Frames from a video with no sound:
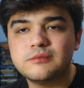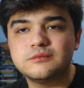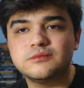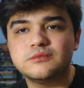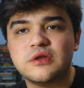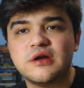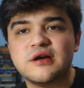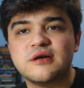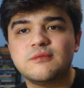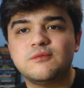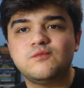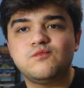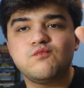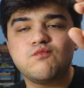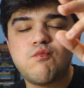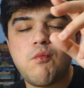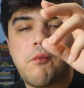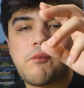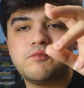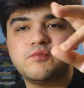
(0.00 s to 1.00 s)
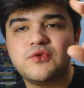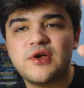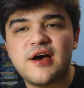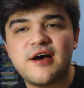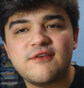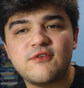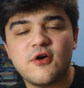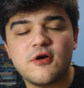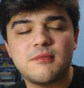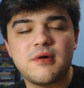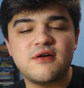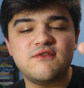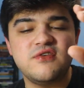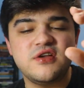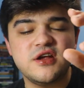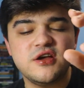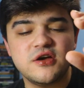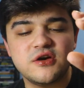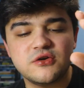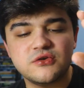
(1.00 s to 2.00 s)
Like, to have all my
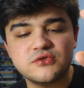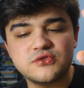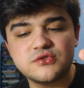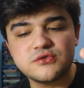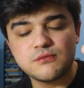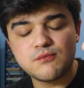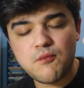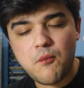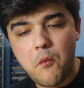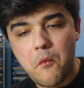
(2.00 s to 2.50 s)
videos,